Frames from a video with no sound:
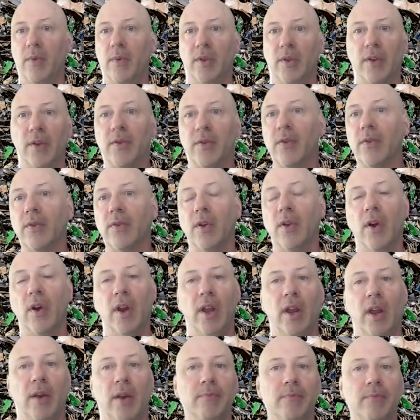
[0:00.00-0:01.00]
distance
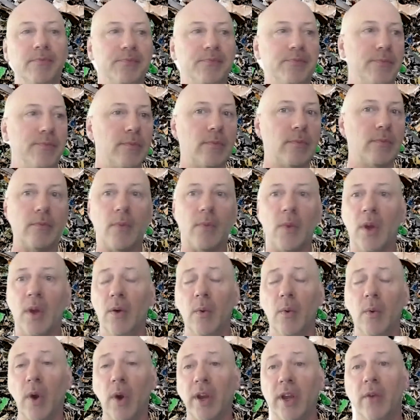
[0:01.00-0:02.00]
learning,
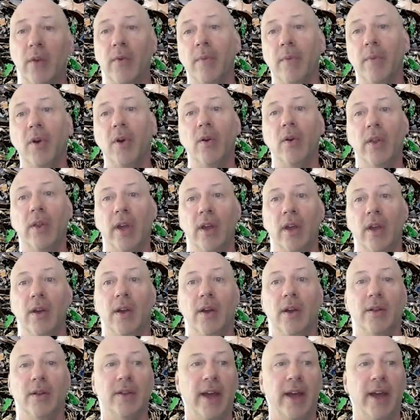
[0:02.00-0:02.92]
working remotely,